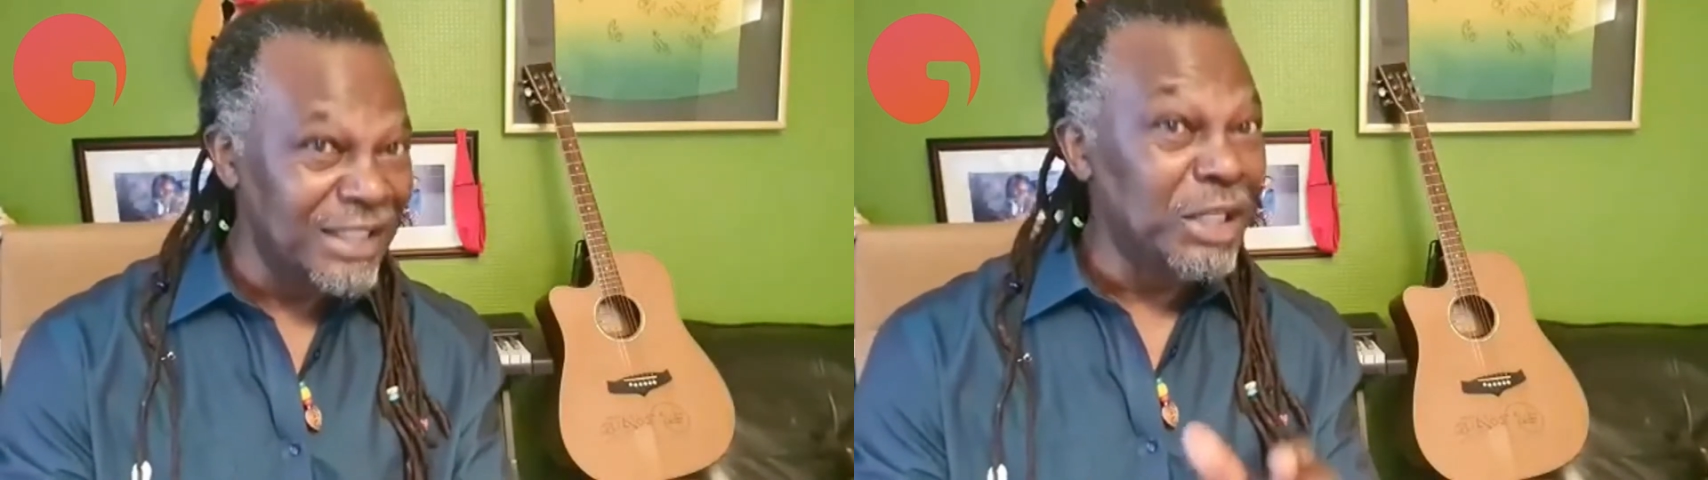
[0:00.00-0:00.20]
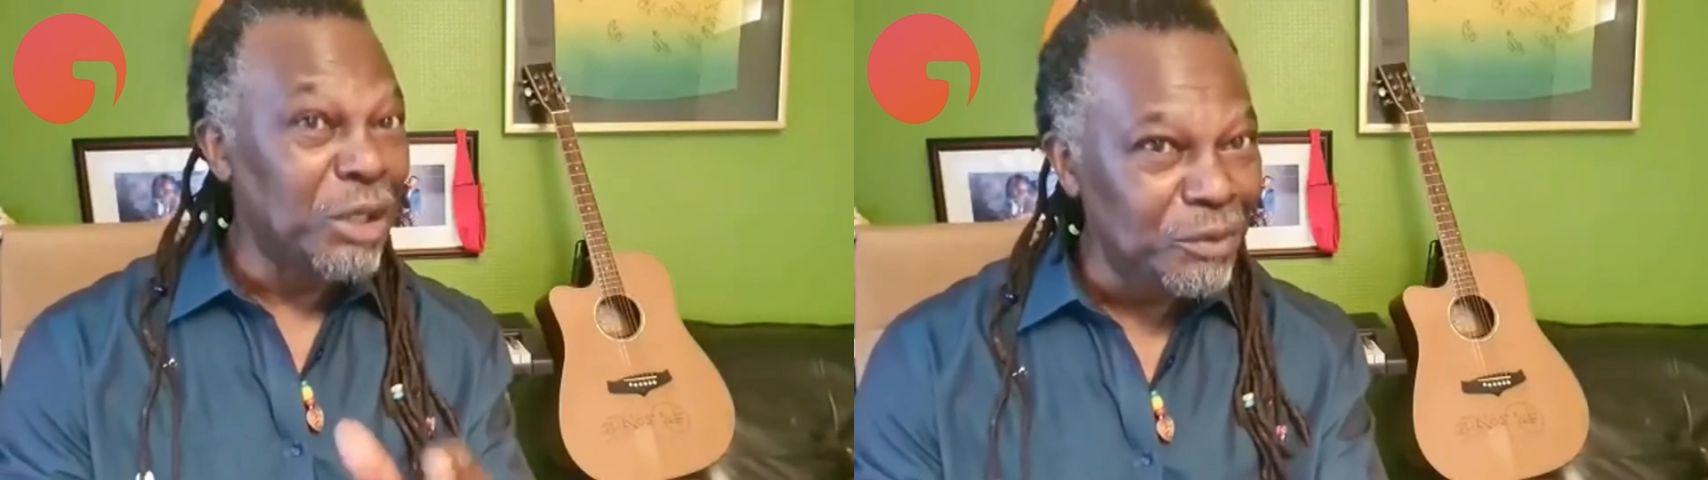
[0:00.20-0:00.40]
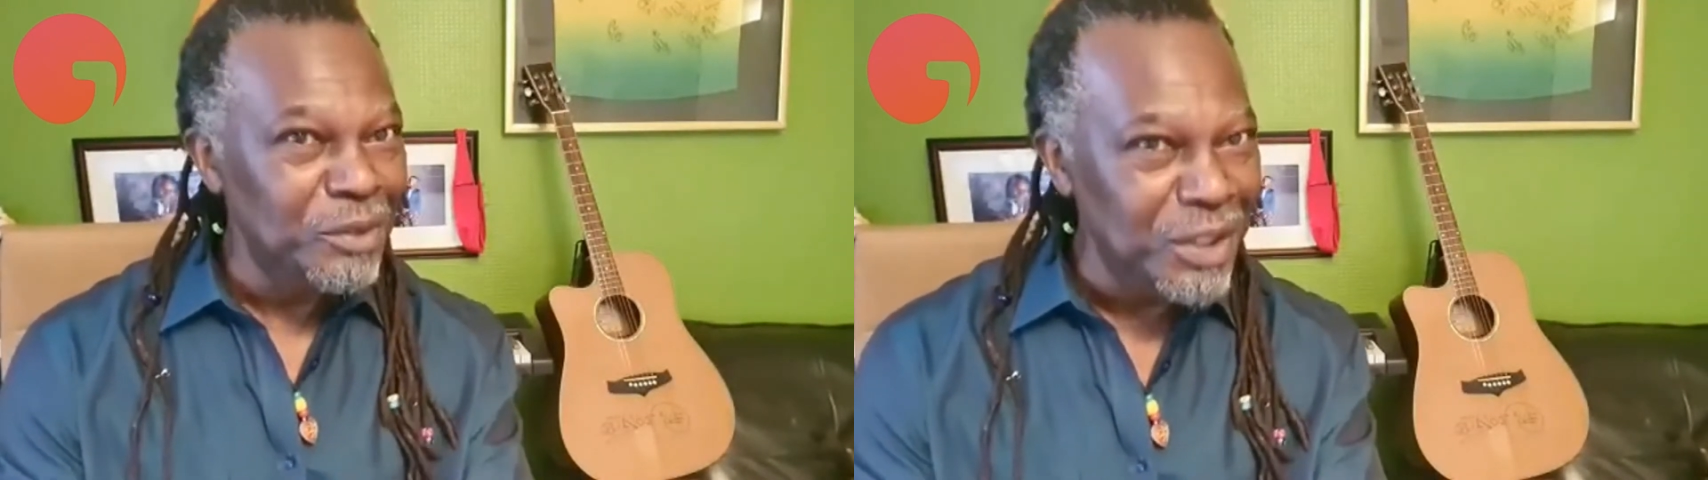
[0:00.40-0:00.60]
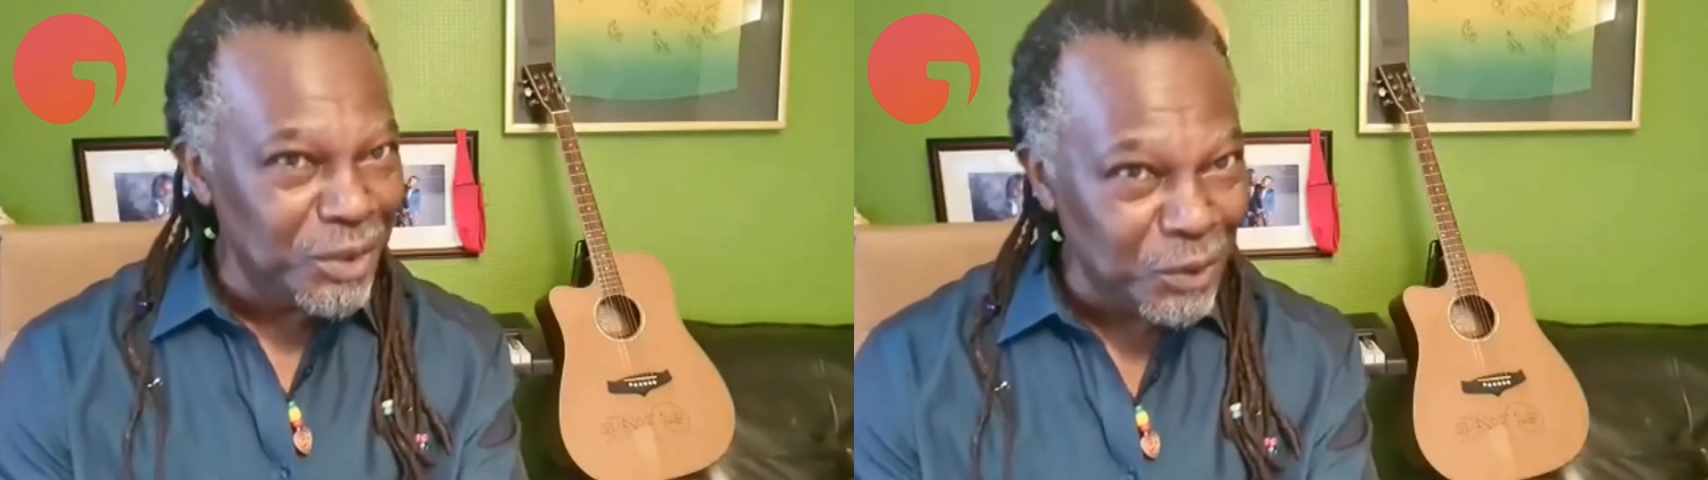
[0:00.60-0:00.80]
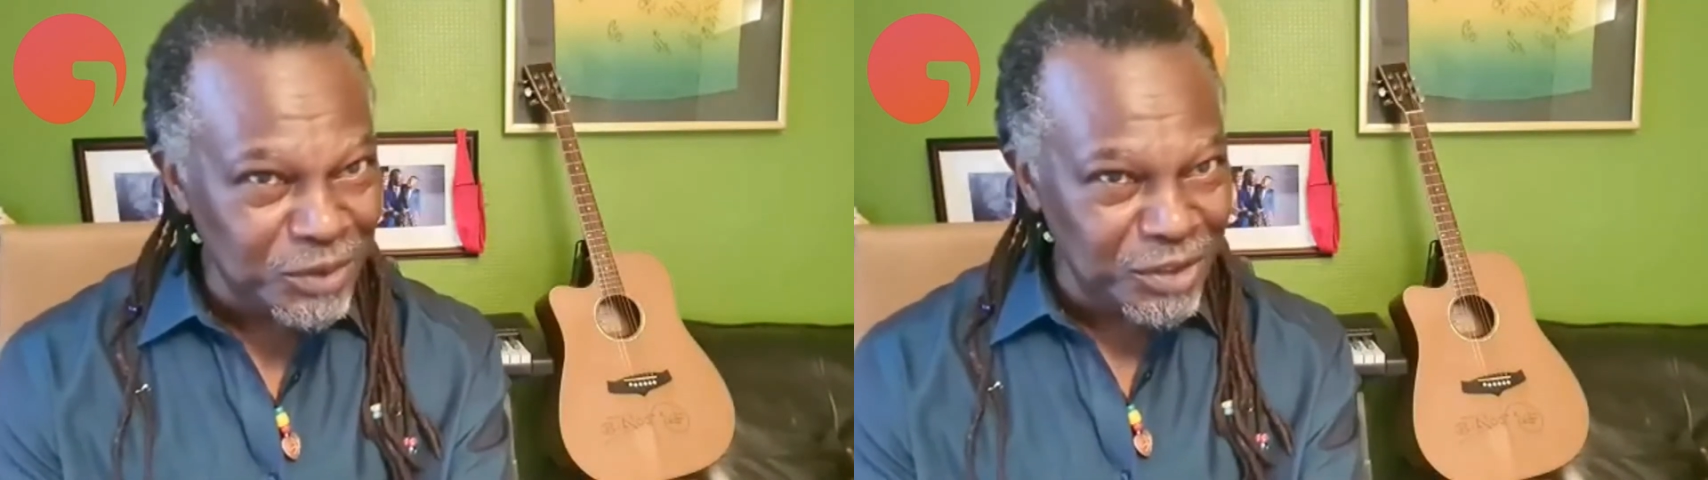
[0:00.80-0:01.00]
including
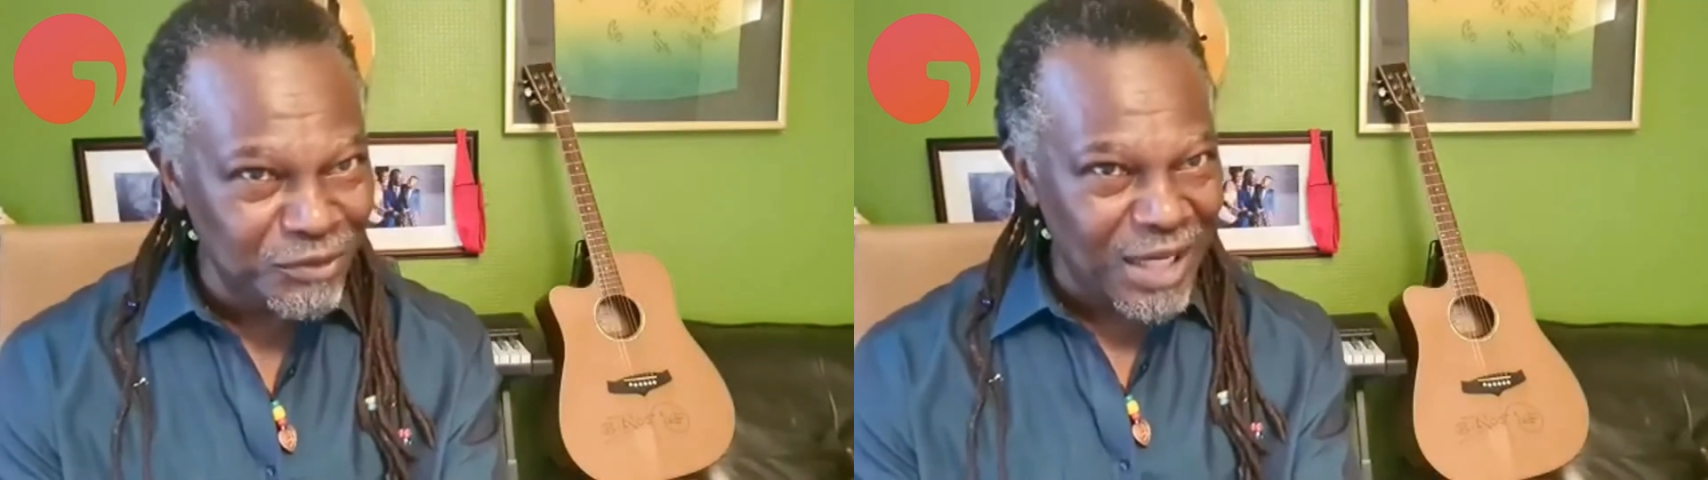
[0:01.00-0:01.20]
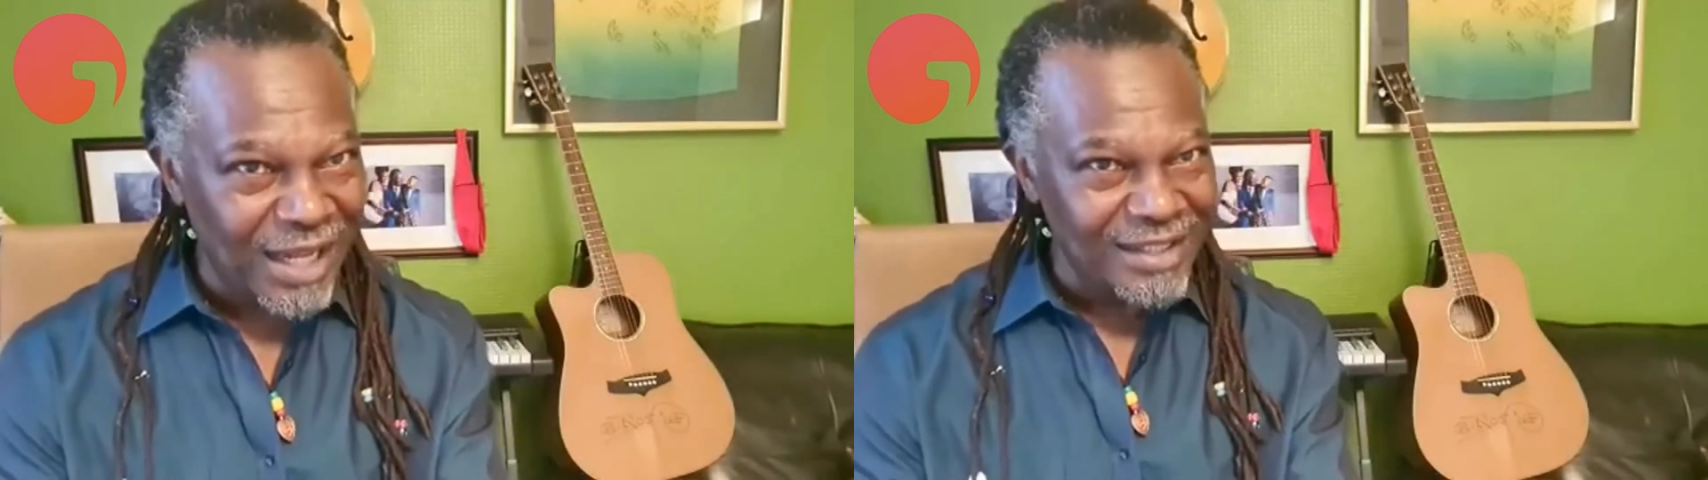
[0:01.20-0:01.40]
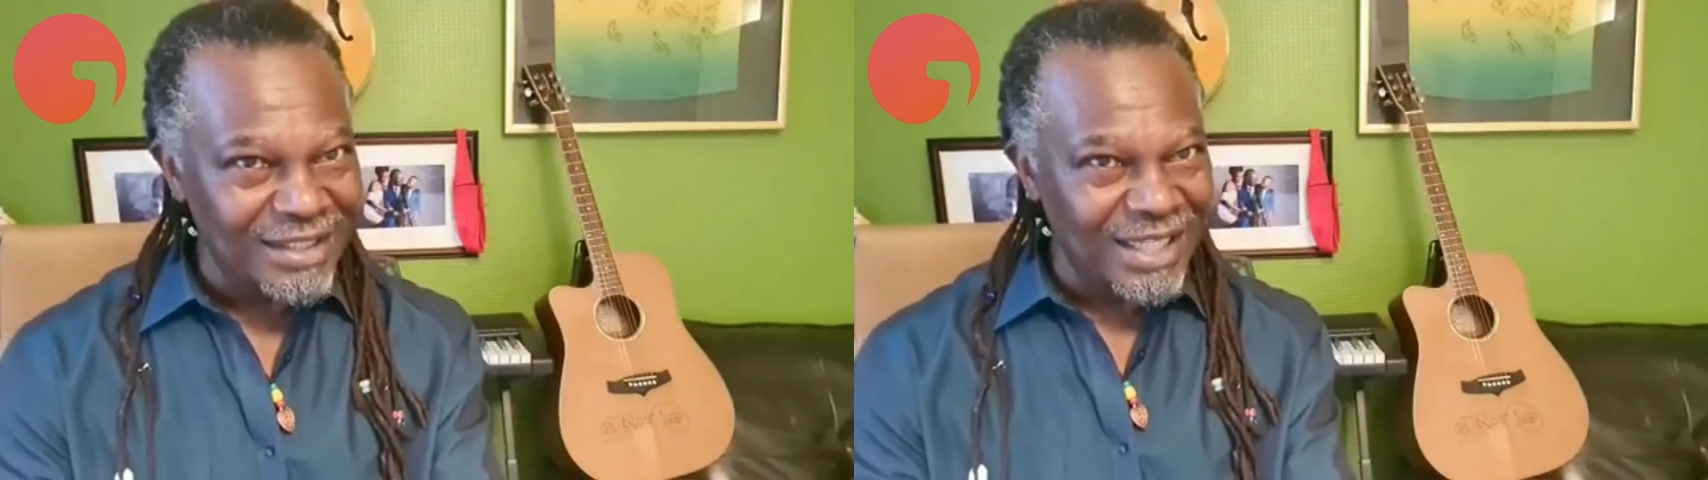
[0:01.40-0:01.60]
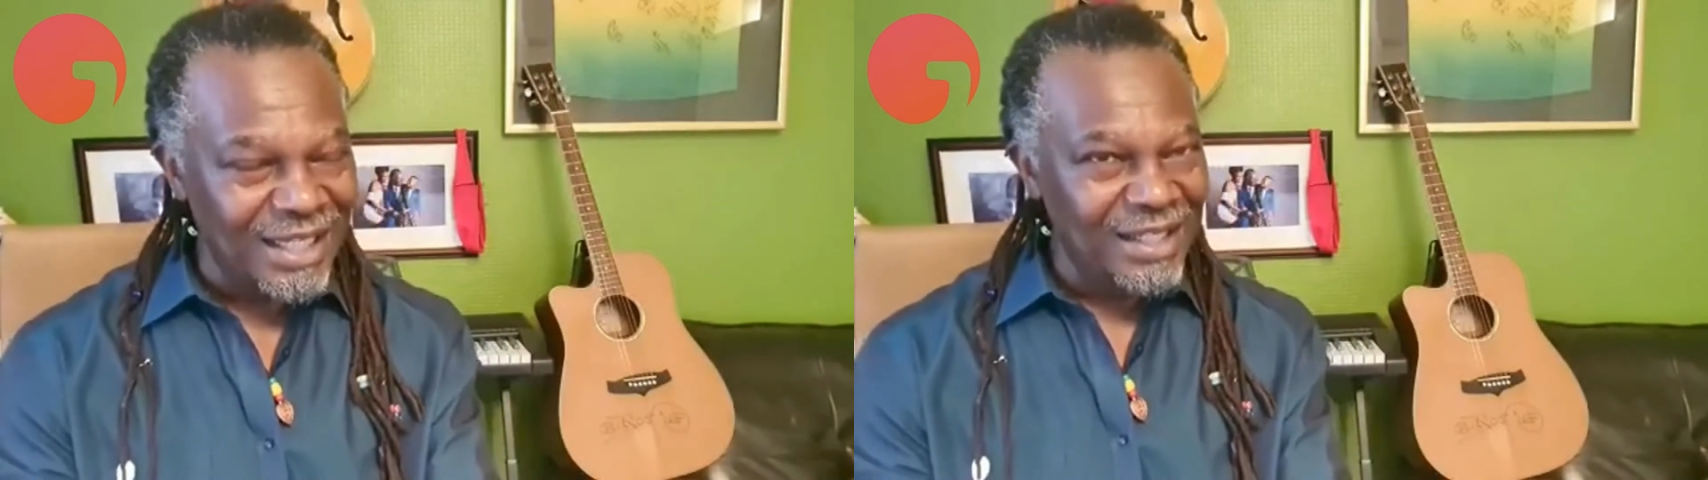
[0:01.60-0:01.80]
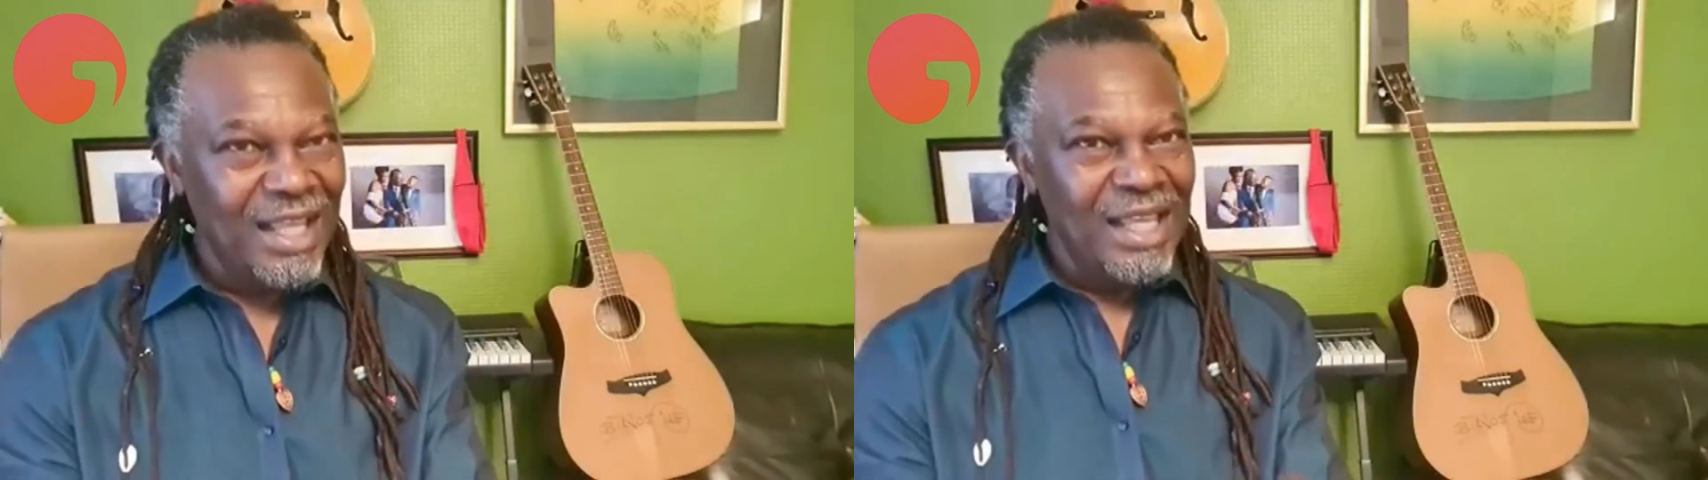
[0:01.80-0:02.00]
those in Dragon's Den,